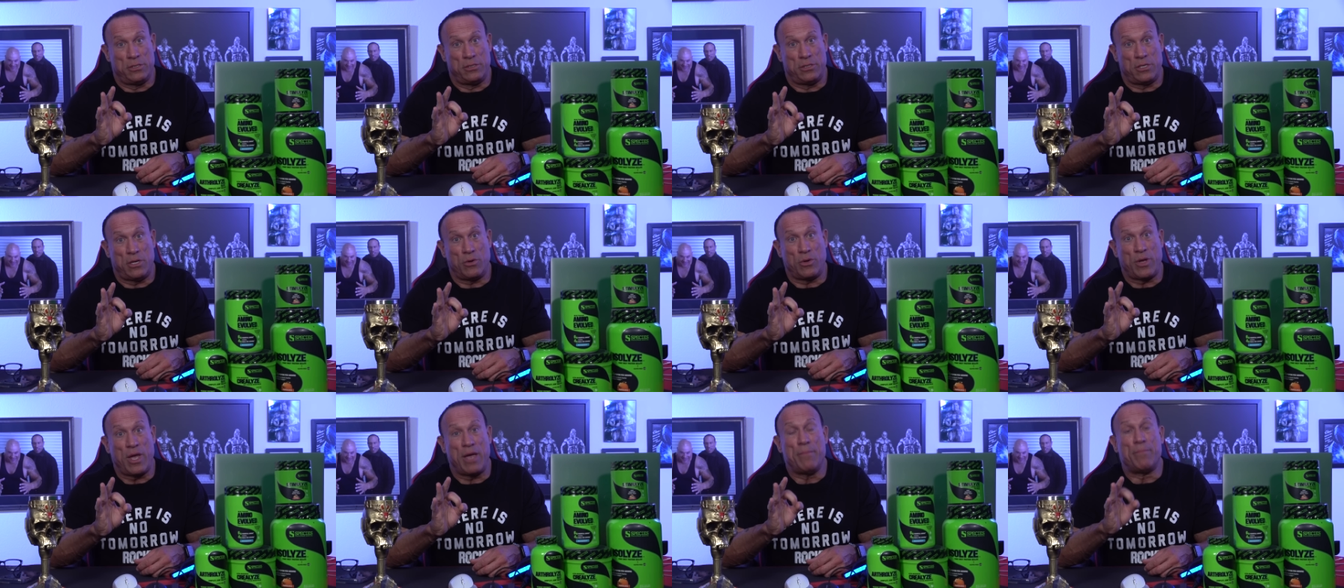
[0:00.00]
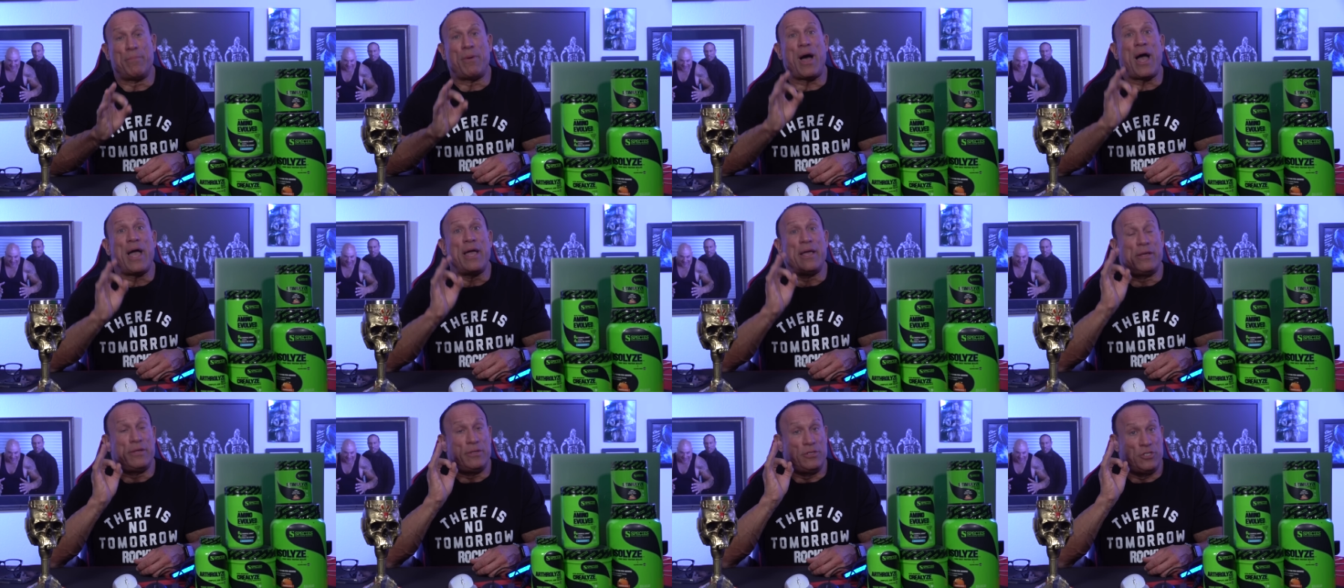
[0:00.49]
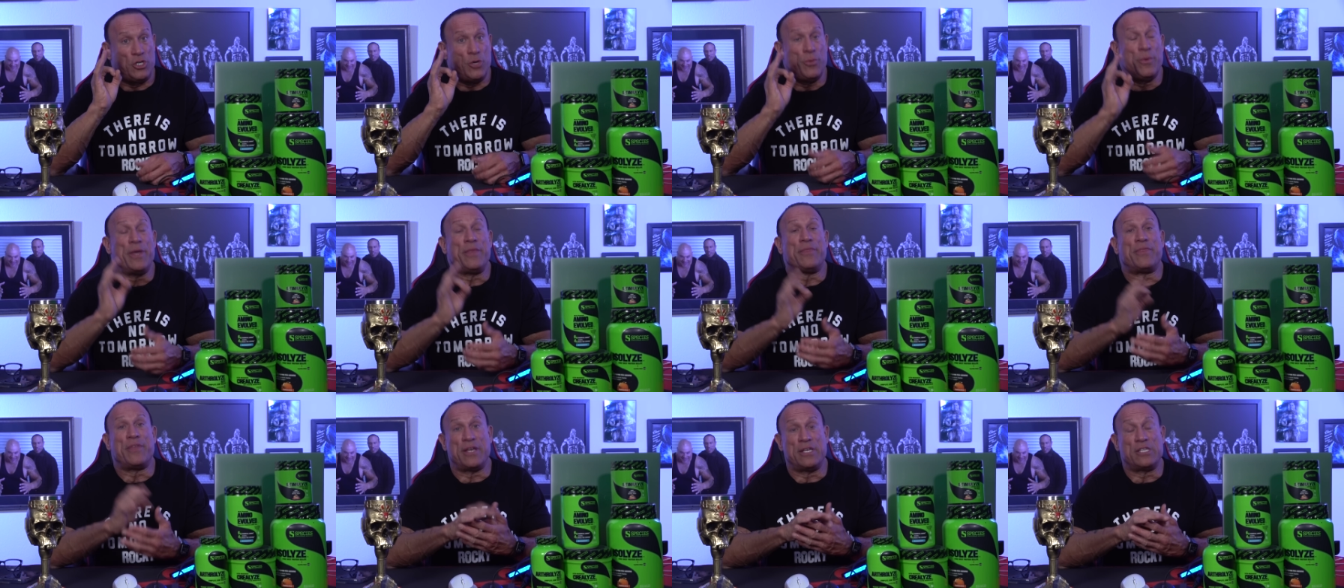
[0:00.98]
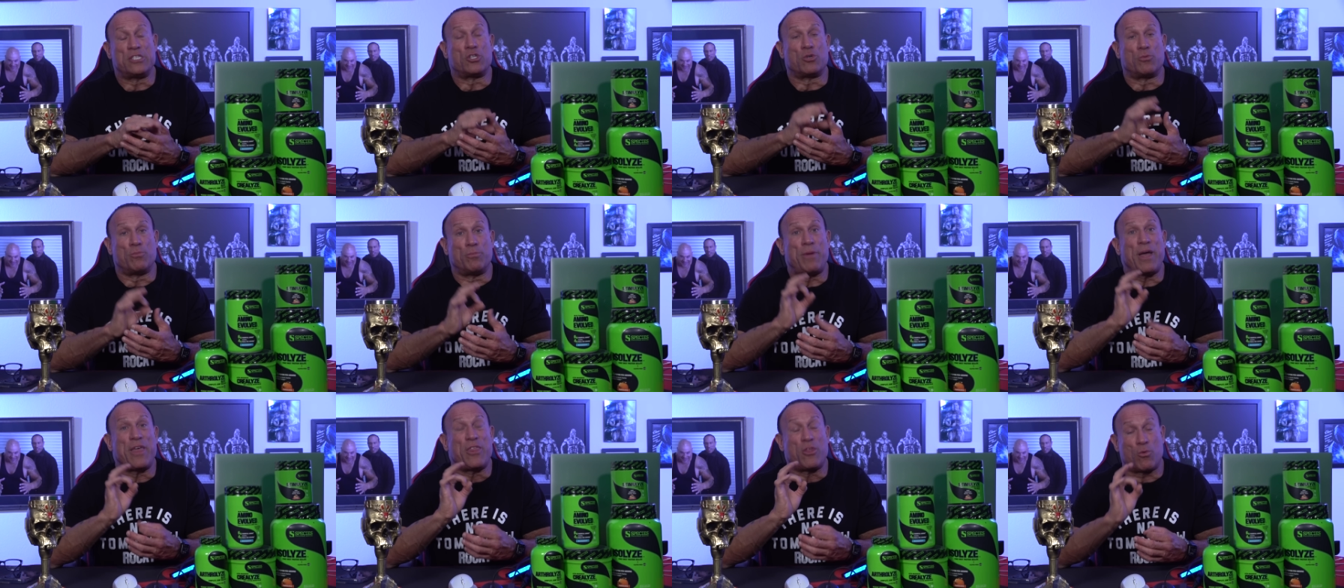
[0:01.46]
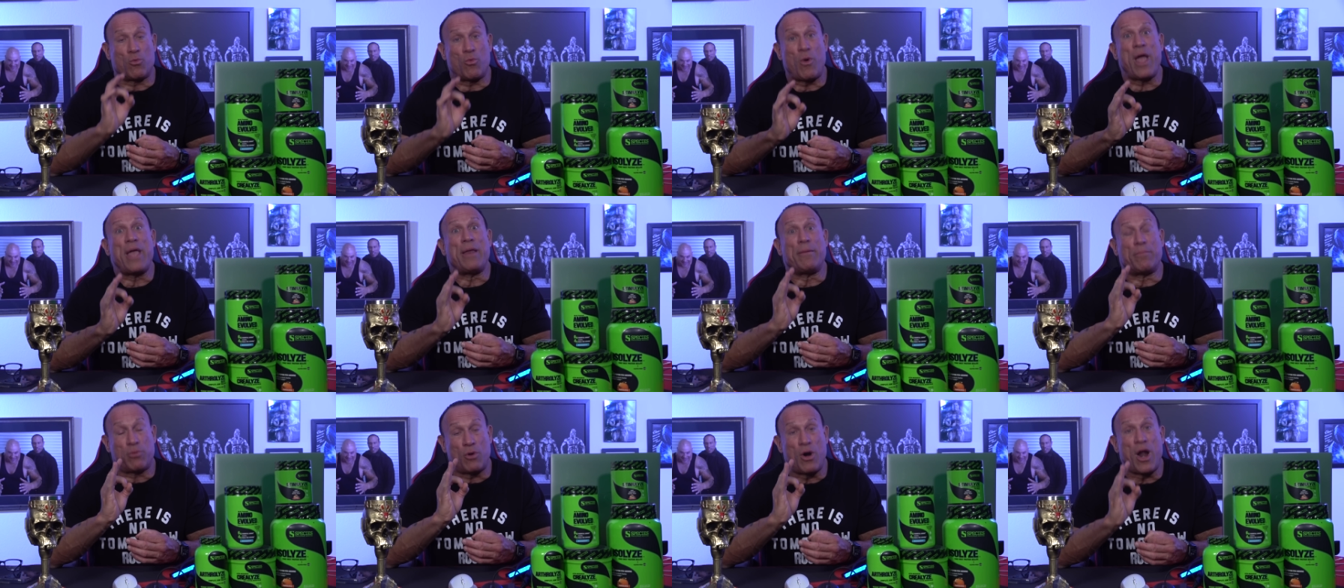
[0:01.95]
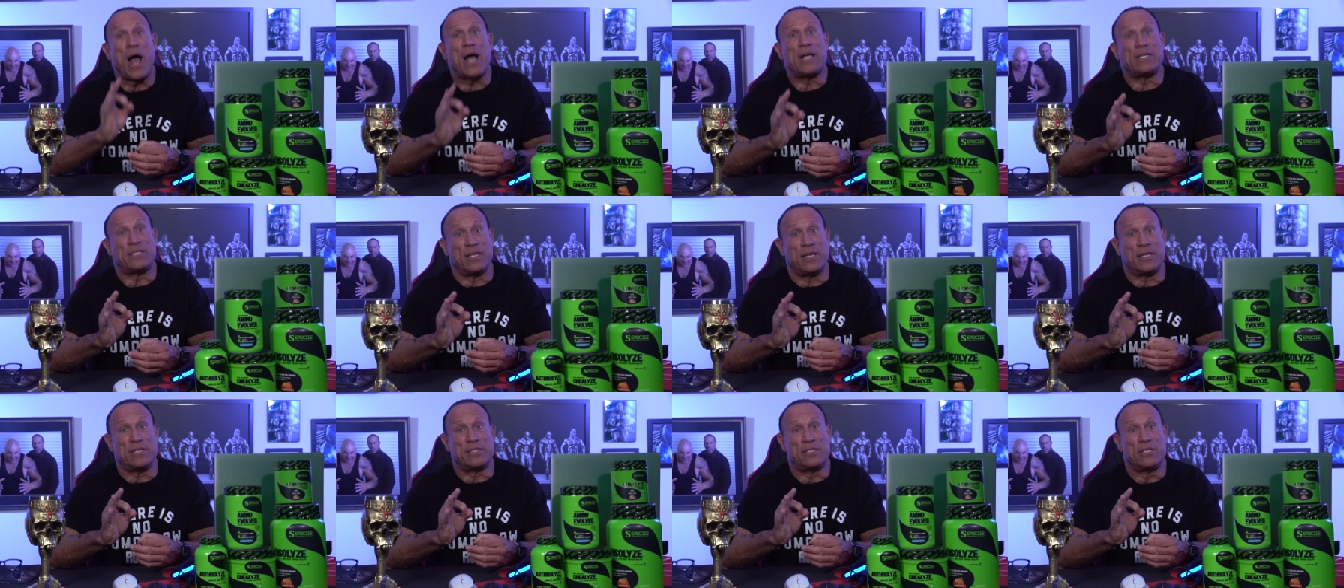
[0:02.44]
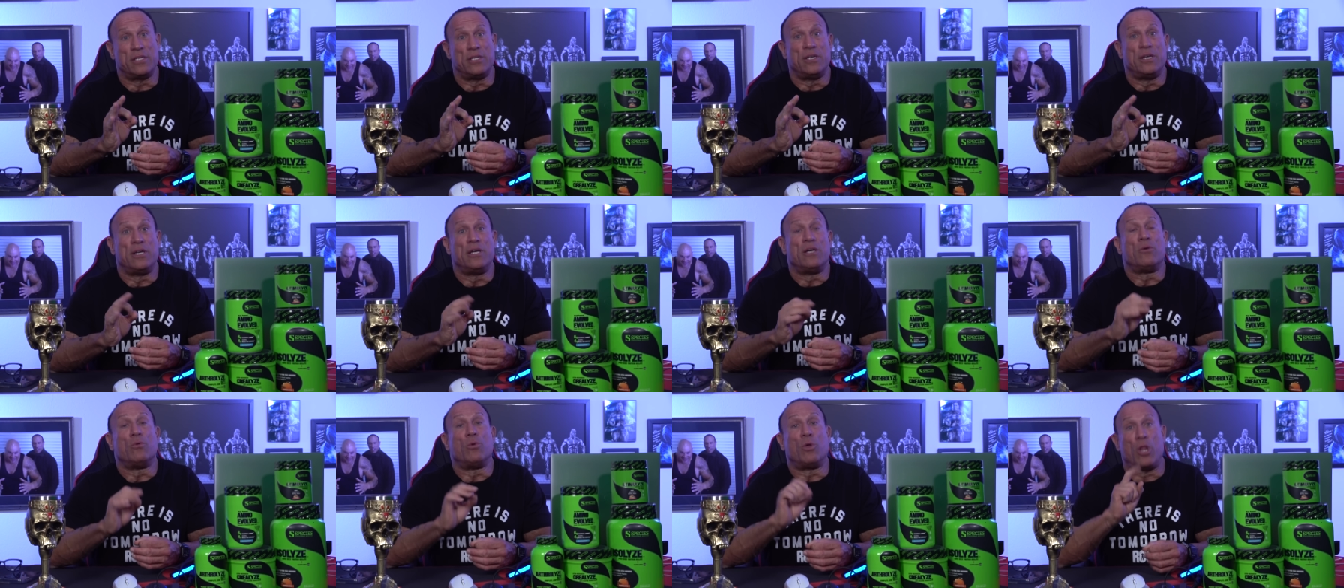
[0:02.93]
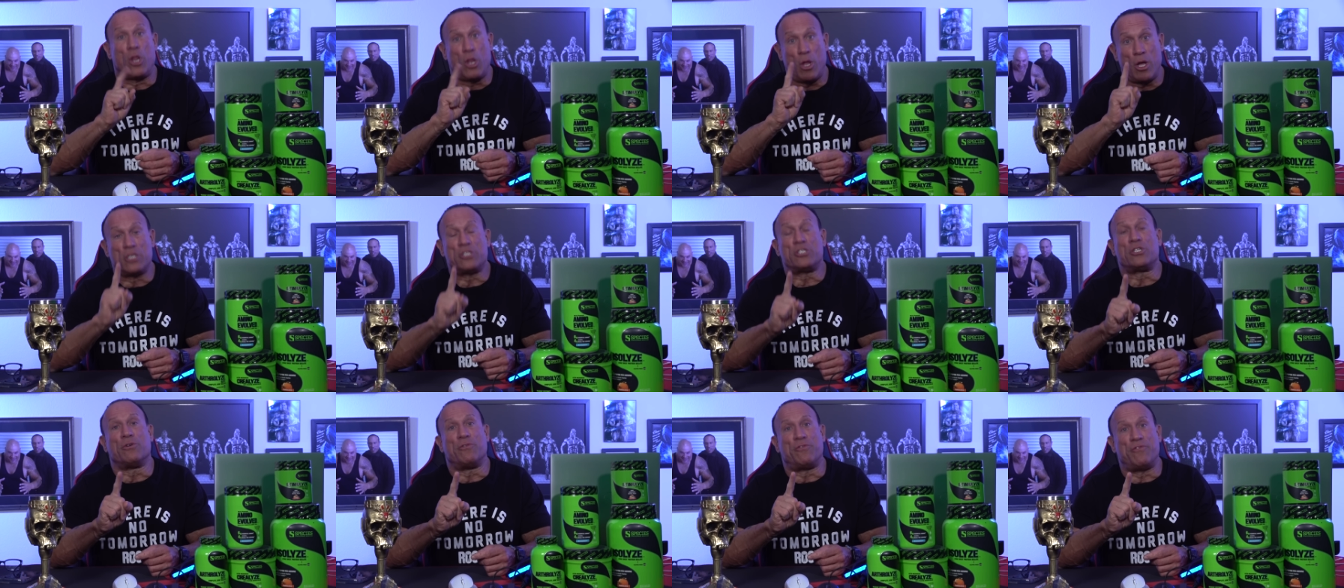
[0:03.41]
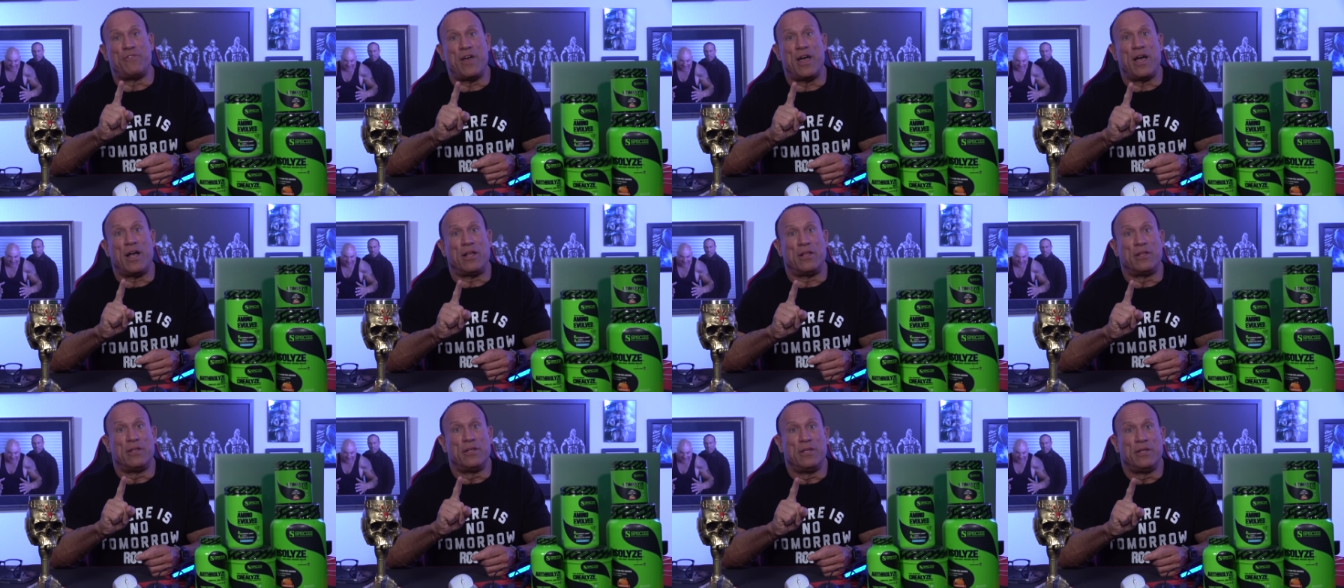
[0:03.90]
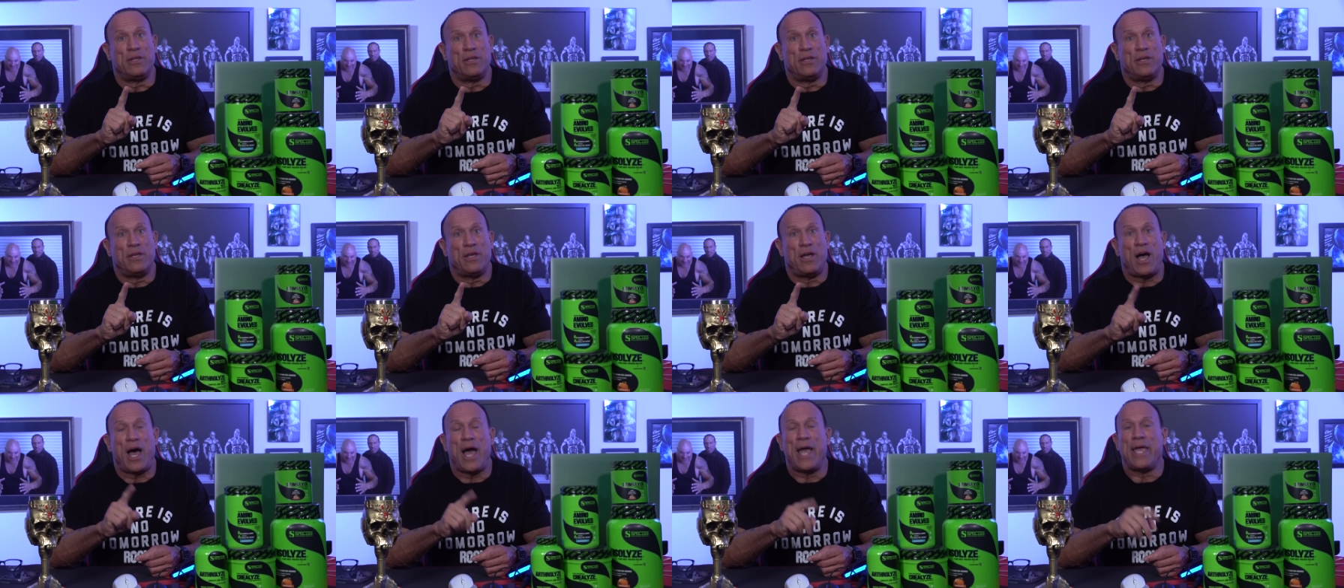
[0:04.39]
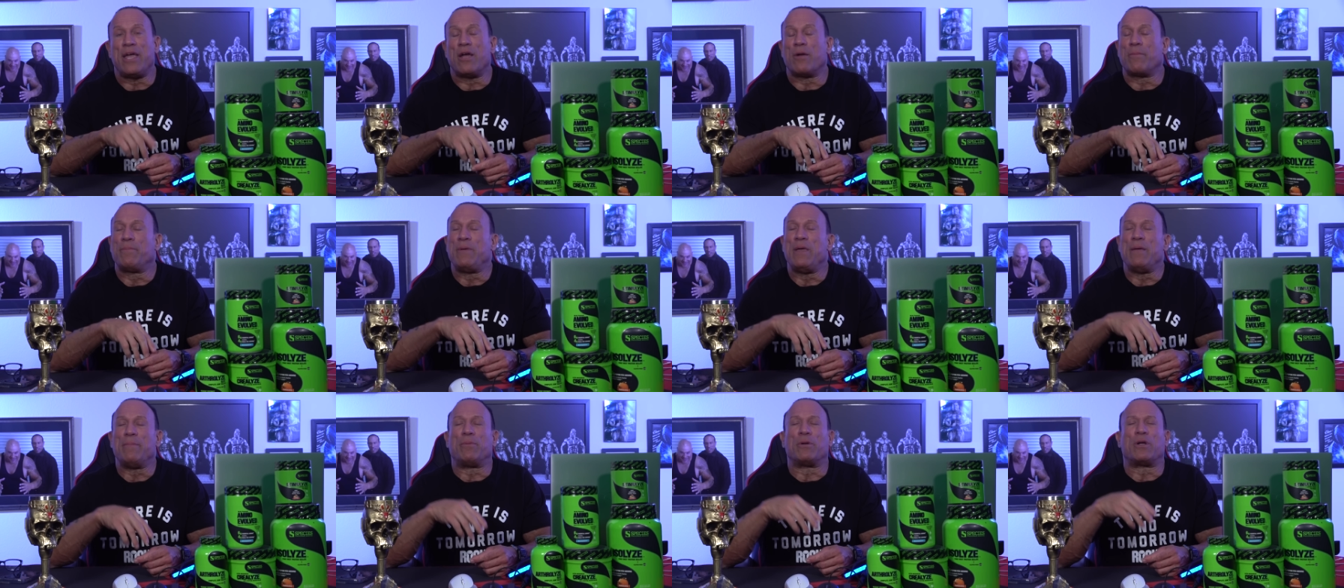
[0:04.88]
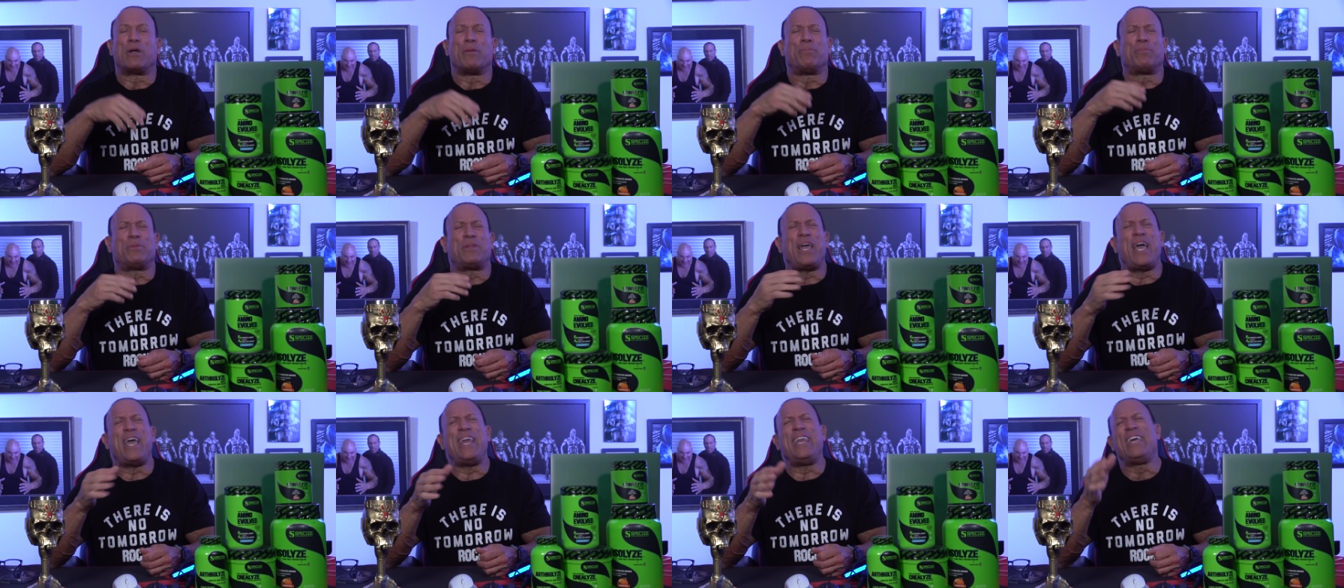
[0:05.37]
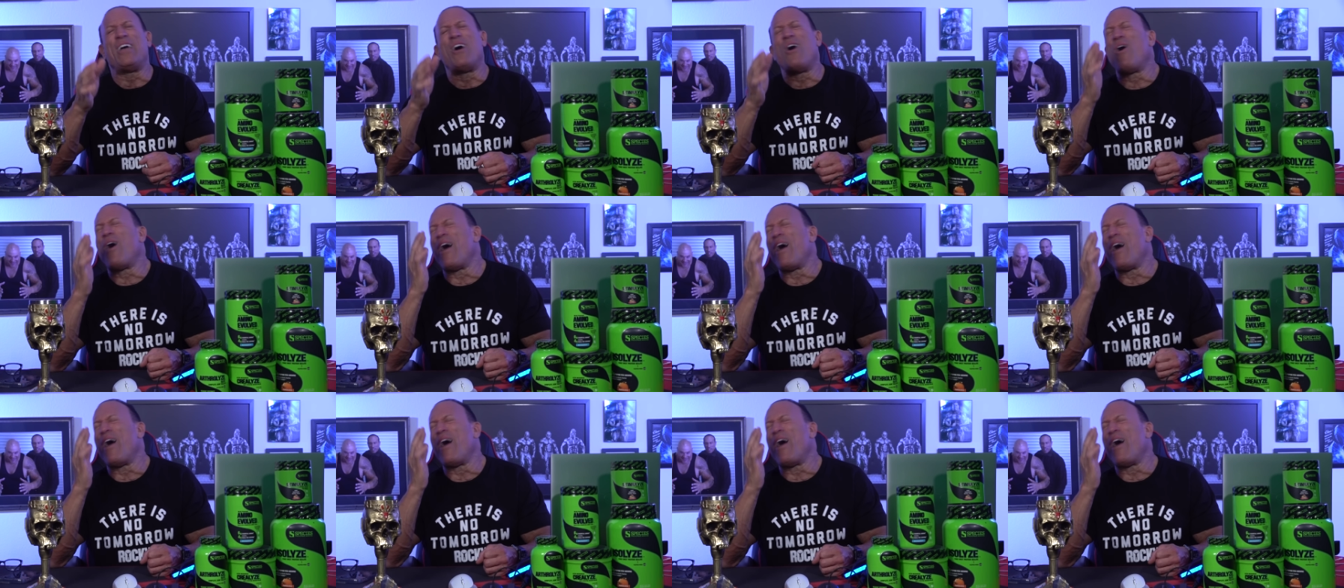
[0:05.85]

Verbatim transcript: okay by doing things by the right process will also fail i hear people complaining oh